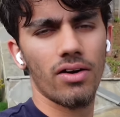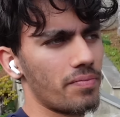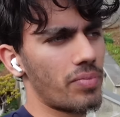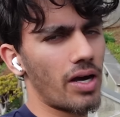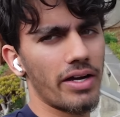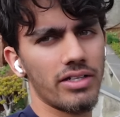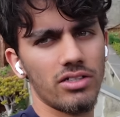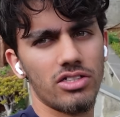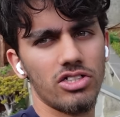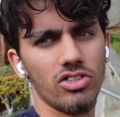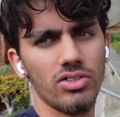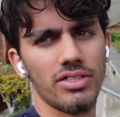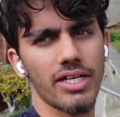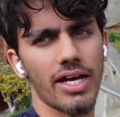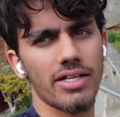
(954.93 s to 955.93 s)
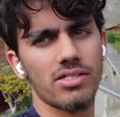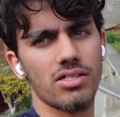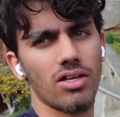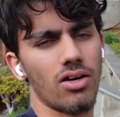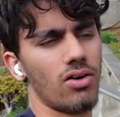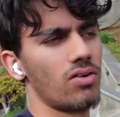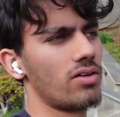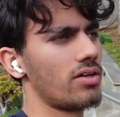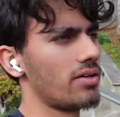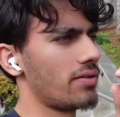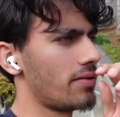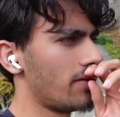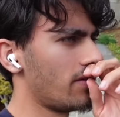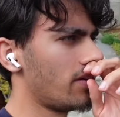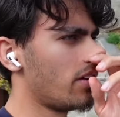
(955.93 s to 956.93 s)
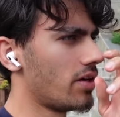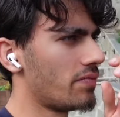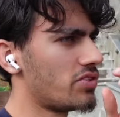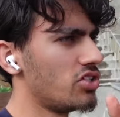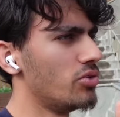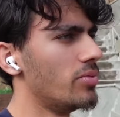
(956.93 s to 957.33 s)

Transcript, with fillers: Probably do two sets though, two